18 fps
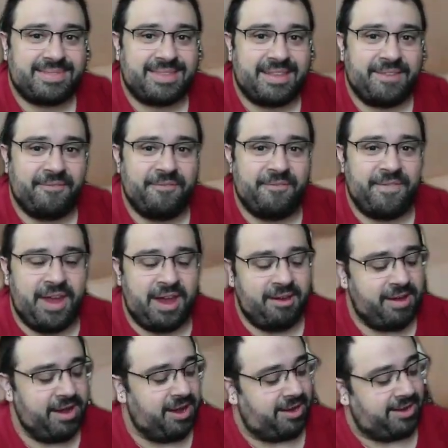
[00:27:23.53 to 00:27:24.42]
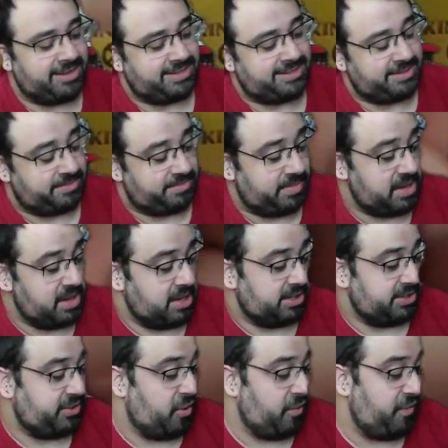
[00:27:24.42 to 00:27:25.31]
Very awesome.
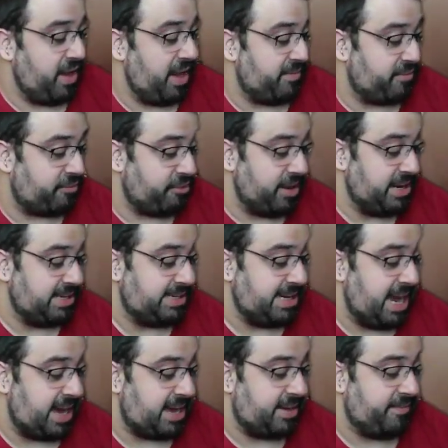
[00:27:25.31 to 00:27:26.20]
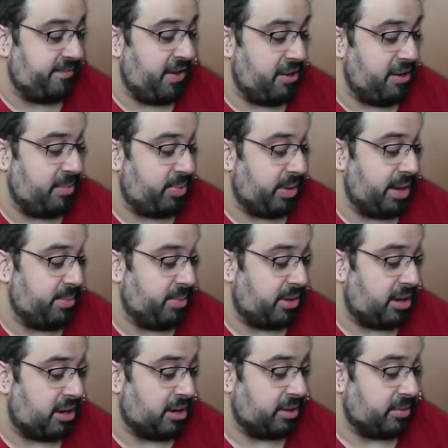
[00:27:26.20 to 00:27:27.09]
So if you have a green deck, very playable
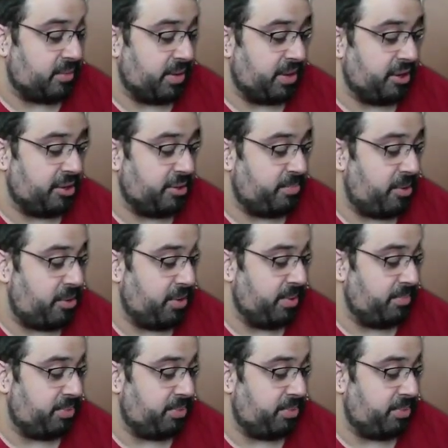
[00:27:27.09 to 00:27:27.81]
card. When your opponent